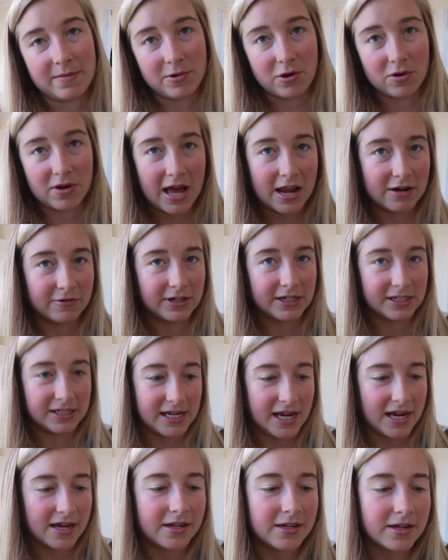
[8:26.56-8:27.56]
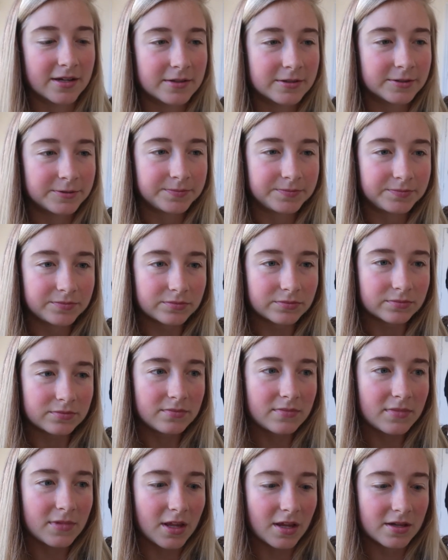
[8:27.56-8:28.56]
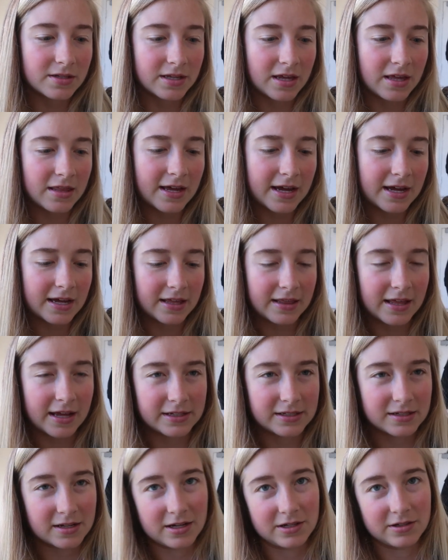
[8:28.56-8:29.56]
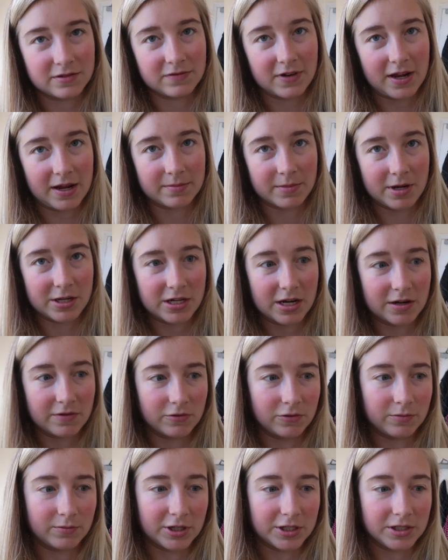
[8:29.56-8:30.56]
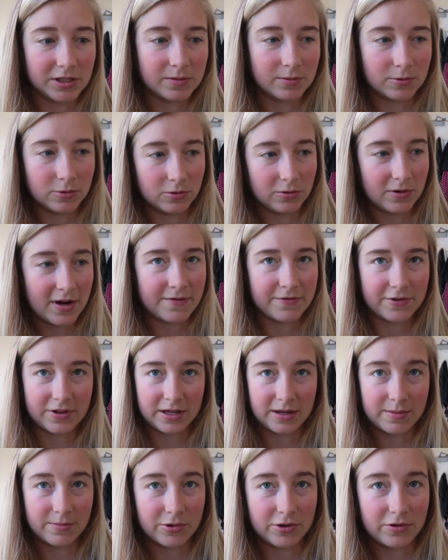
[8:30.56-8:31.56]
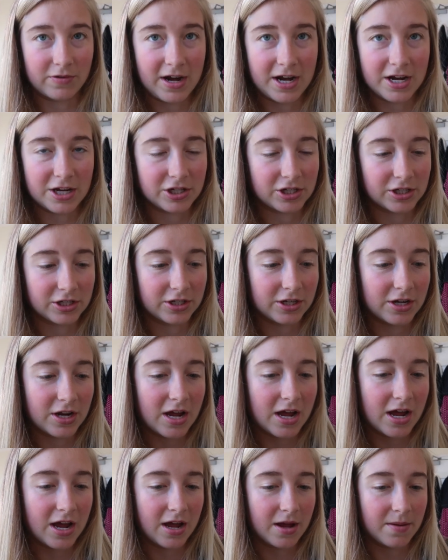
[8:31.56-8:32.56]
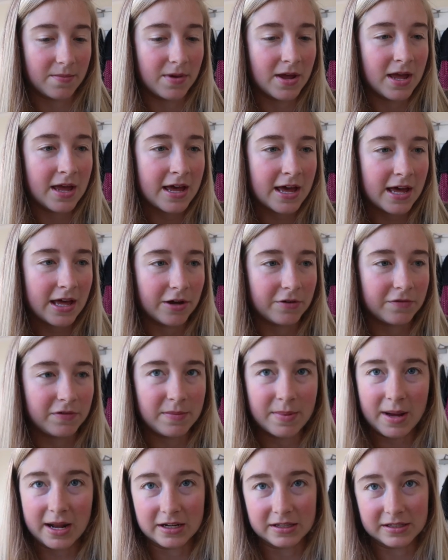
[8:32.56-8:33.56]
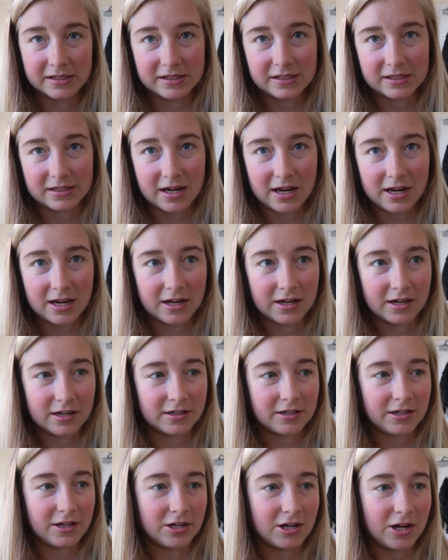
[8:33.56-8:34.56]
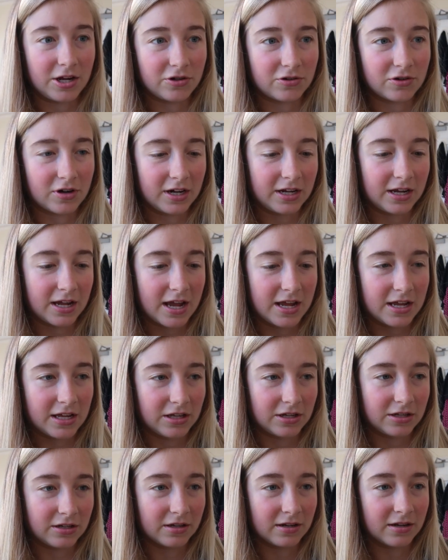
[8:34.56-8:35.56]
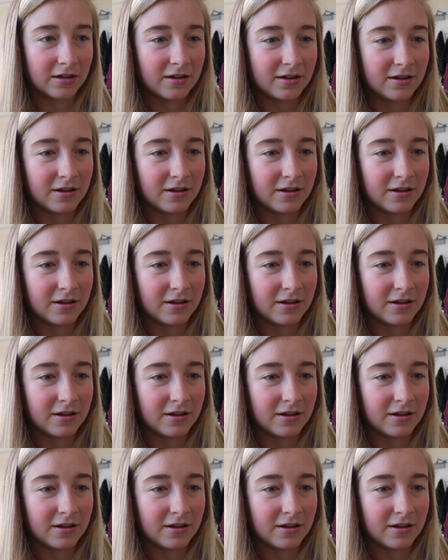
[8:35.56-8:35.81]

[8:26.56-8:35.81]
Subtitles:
your calorie intake. So that's kind of like my general principle: everything in moderation, healthy balanced diet, you know, try and get in